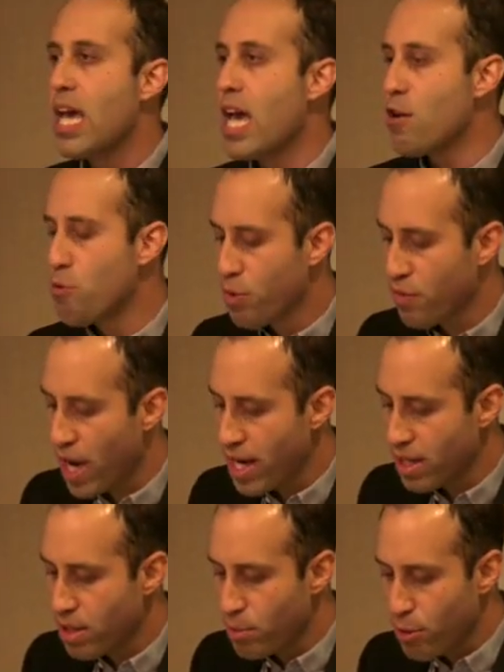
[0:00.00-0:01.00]
and who
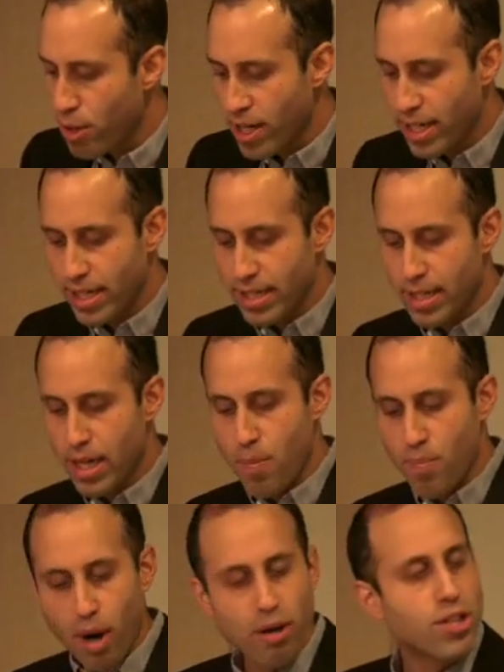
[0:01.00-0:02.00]
provided the Moroccan
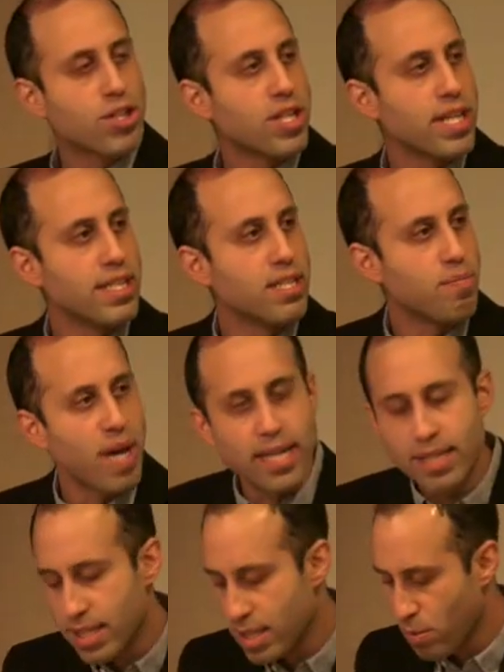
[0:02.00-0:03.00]
March to
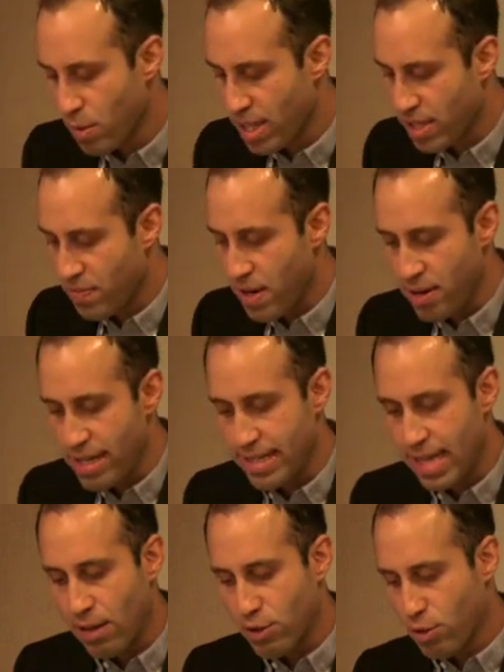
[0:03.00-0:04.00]
Independence with its very
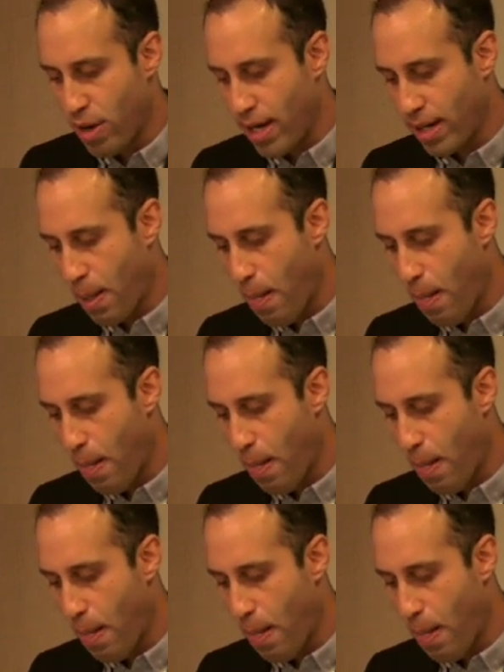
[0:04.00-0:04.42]
soundtrack.